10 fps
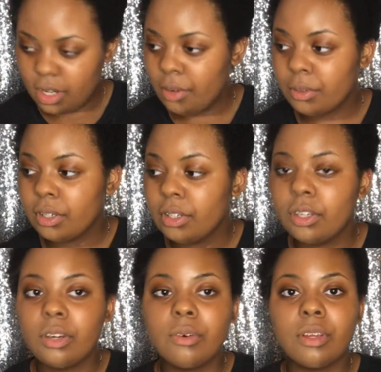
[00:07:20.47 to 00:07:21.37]
now we're gonna
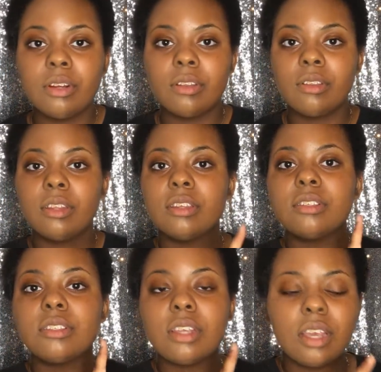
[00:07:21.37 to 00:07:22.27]
go in on
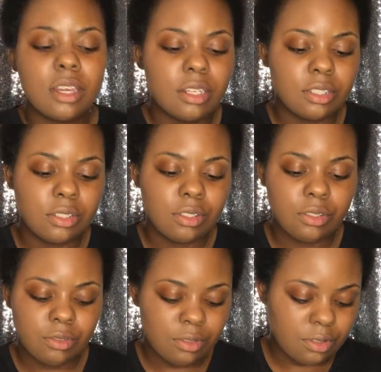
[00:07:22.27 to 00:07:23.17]
this side and
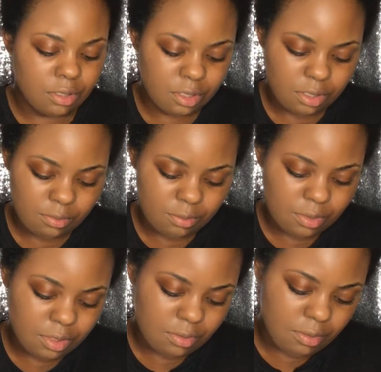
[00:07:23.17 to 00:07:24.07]
use
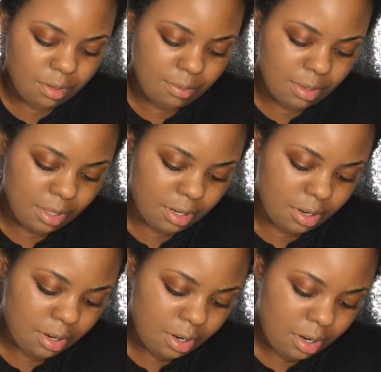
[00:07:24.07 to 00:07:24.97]
Beauty
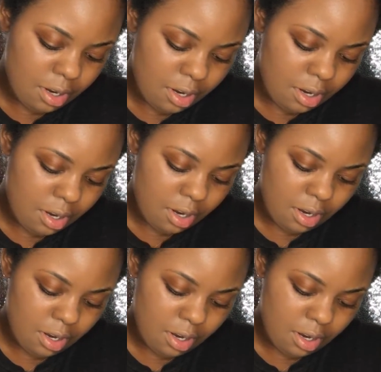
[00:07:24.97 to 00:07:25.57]
Blender.